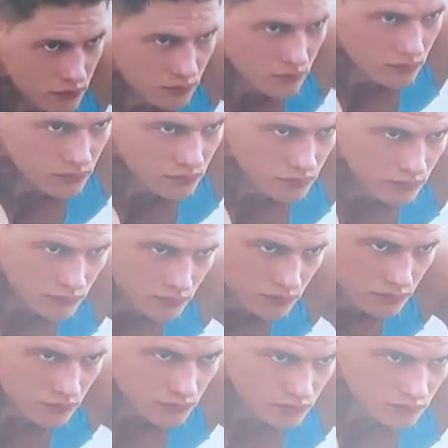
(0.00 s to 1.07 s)

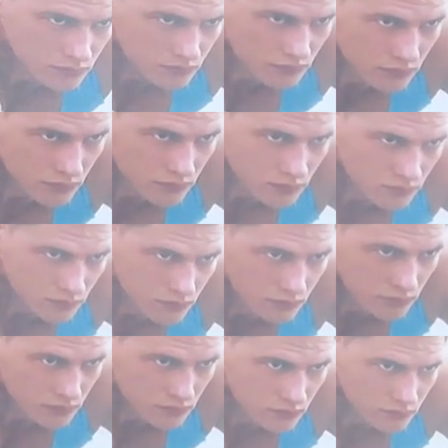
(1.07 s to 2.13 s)
Core and
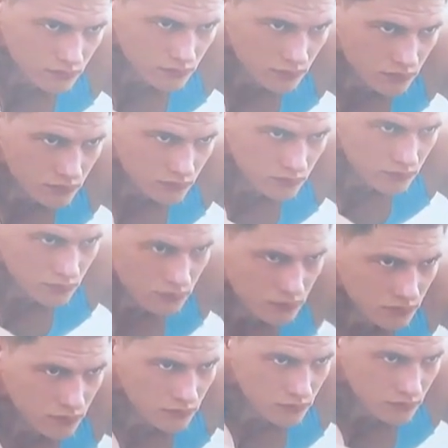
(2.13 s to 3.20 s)
Tony
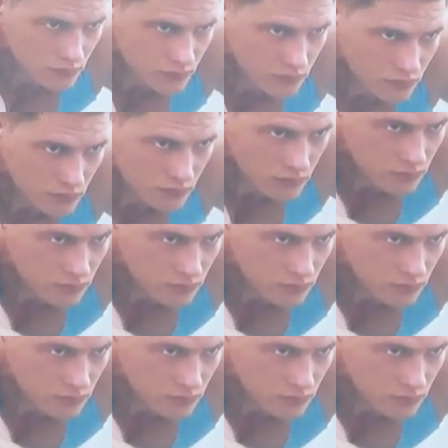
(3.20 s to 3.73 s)
ab wheel.